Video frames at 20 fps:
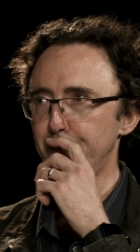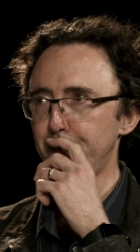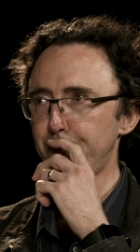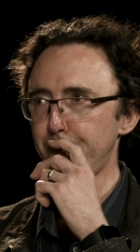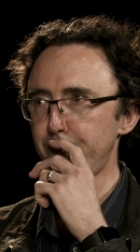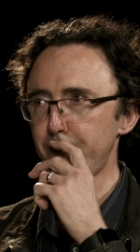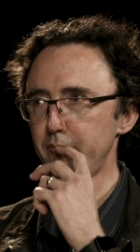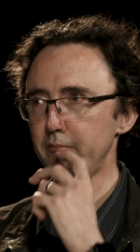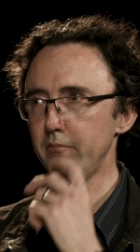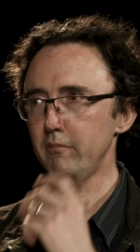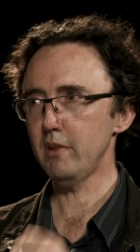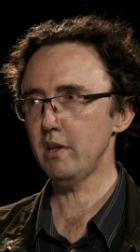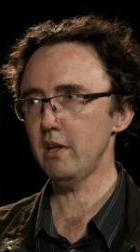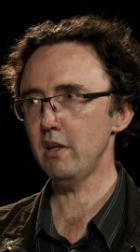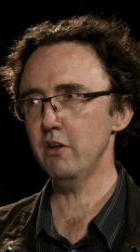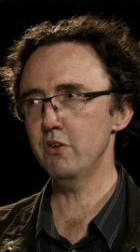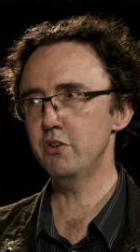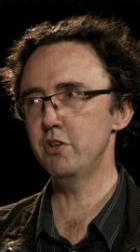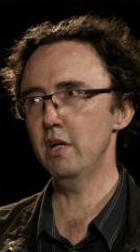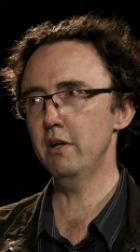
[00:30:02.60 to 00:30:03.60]
mm.
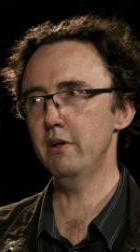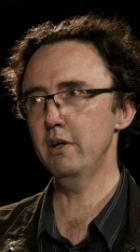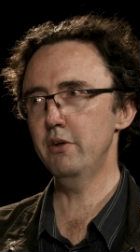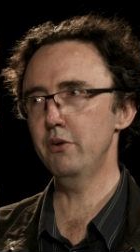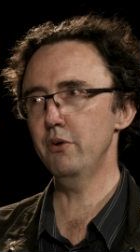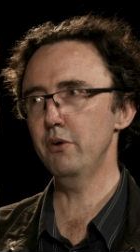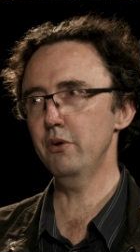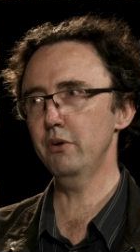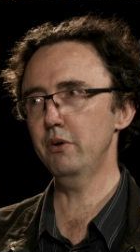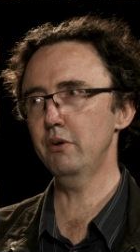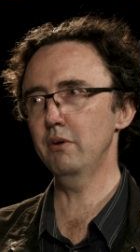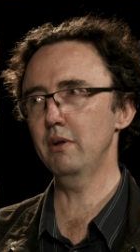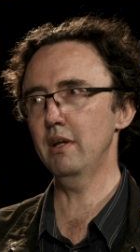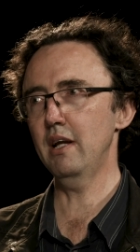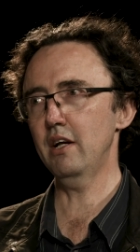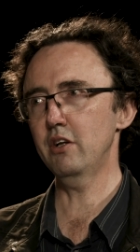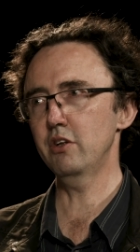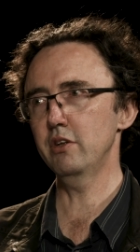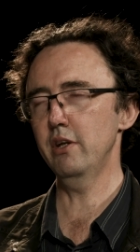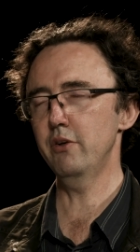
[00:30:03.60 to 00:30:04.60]
Sherry Turkle
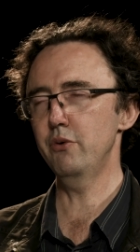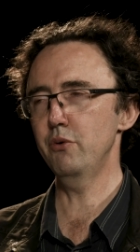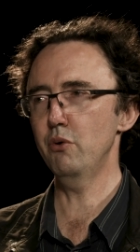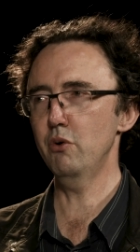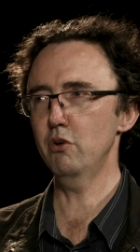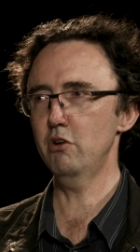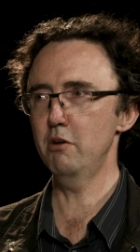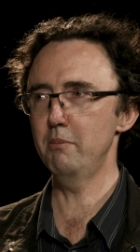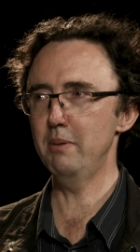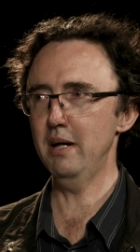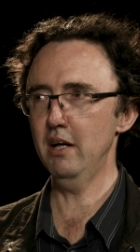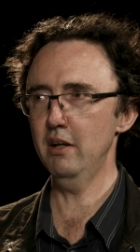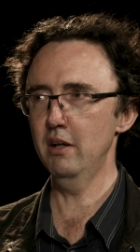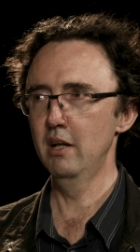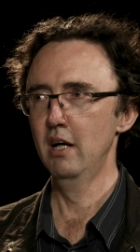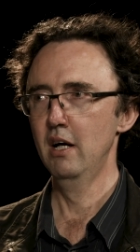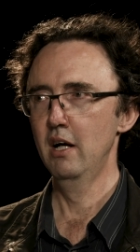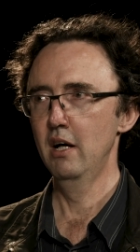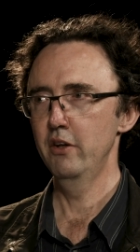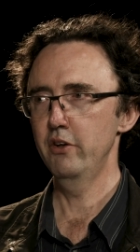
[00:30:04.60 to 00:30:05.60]
actually talked about
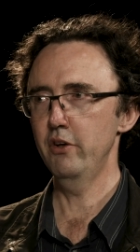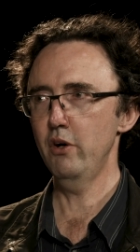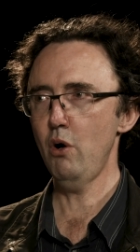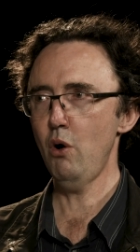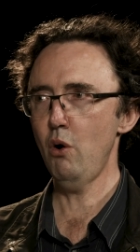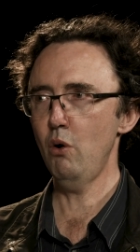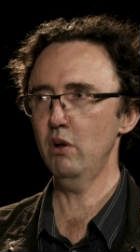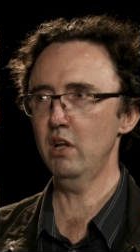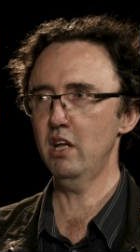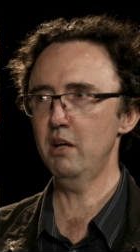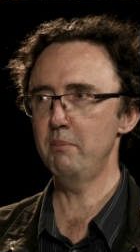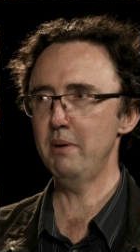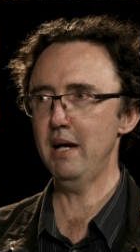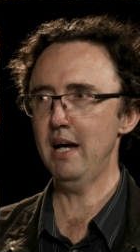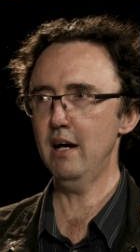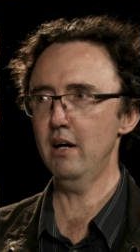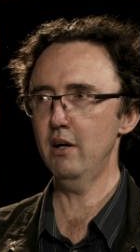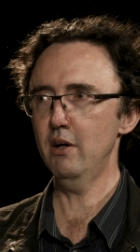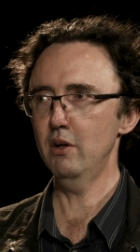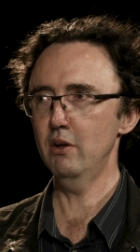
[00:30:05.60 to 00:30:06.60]
the holding
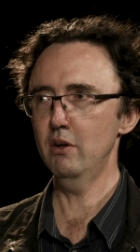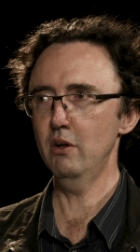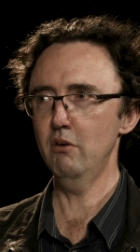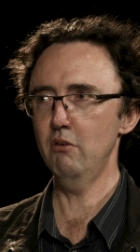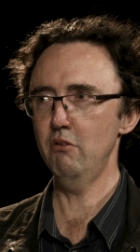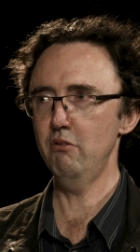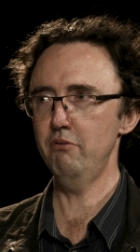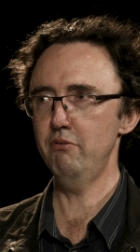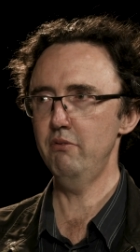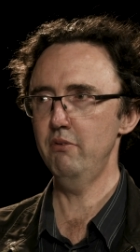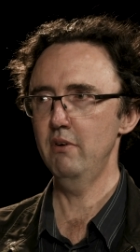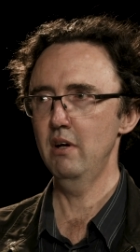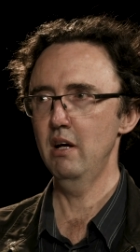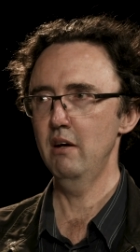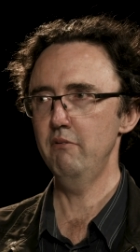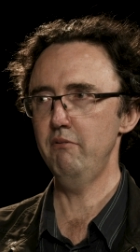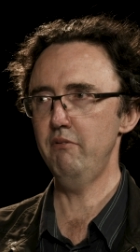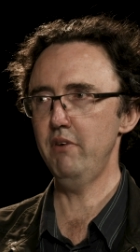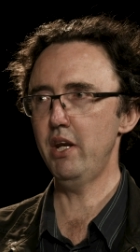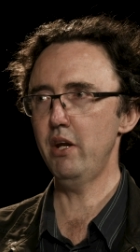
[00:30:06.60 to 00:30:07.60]
power of
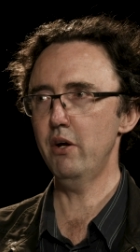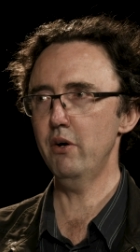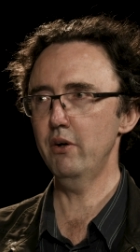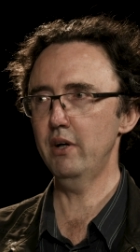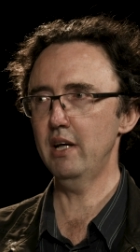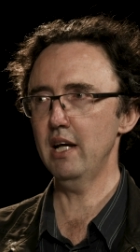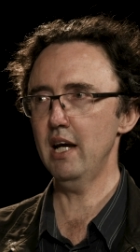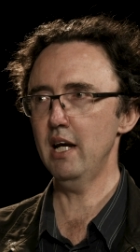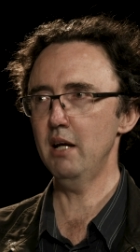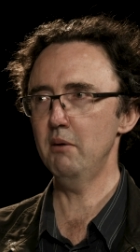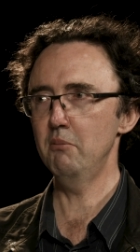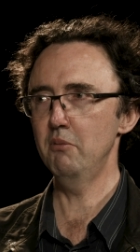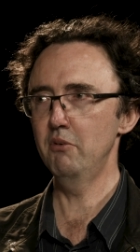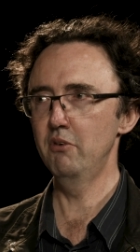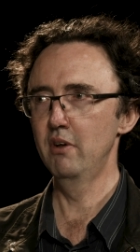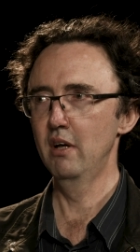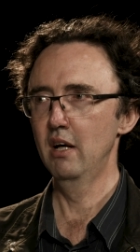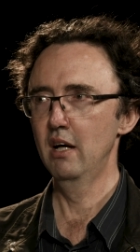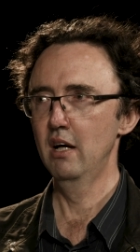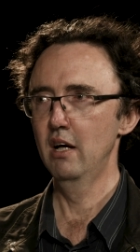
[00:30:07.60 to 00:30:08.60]
video games.
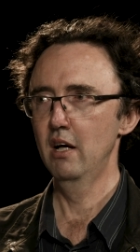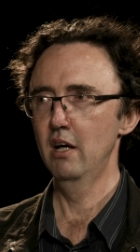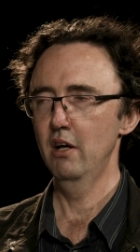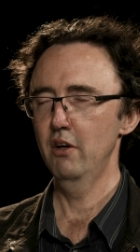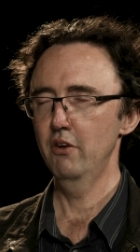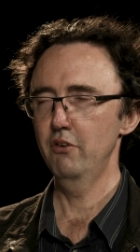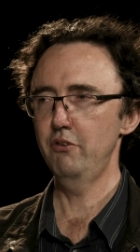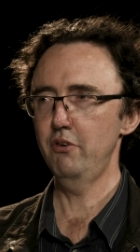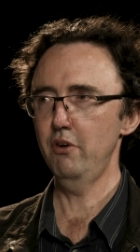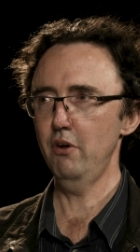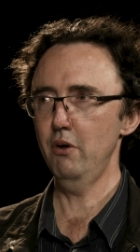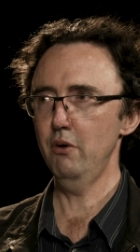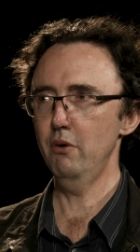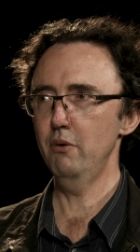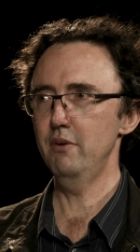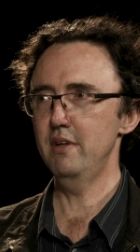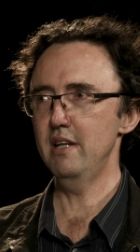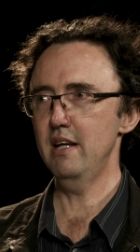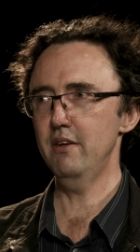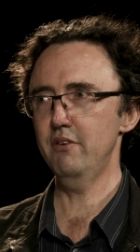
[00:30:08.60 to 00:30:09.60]
Mm. So
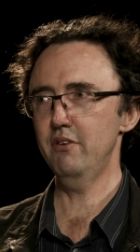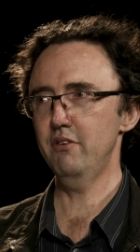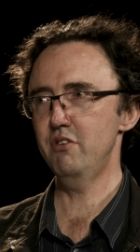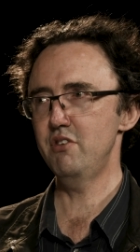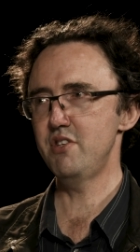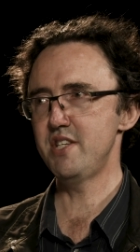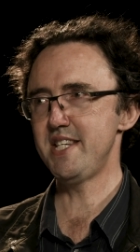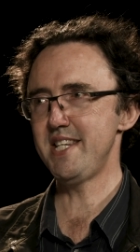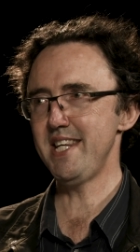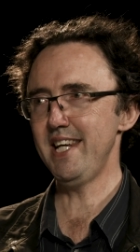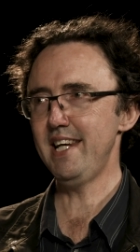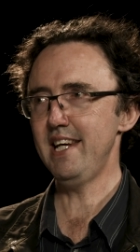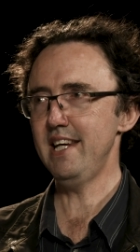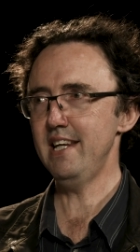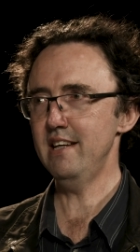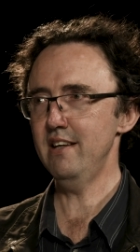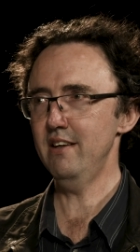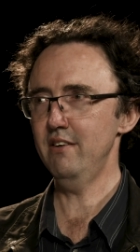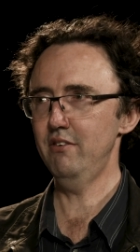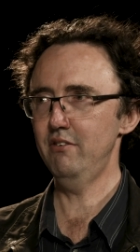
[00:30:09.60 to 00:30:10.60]
there's a
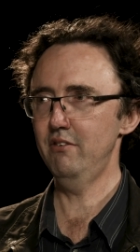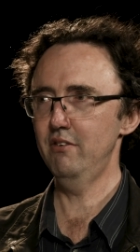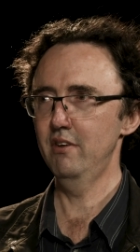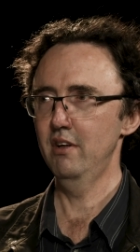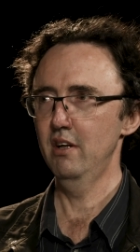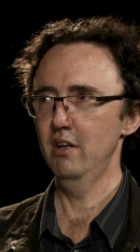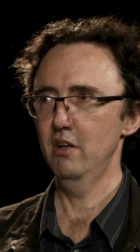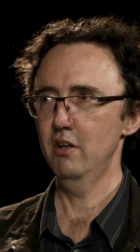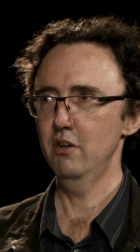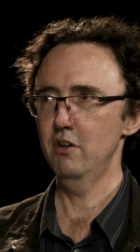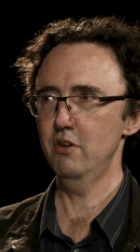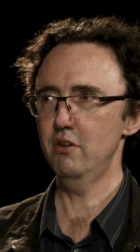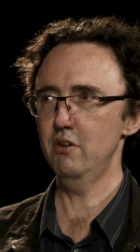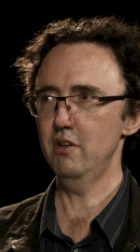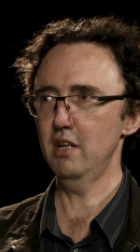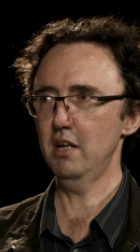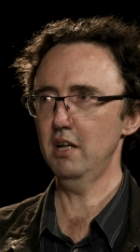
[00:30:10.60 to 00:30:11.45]
stickiness to the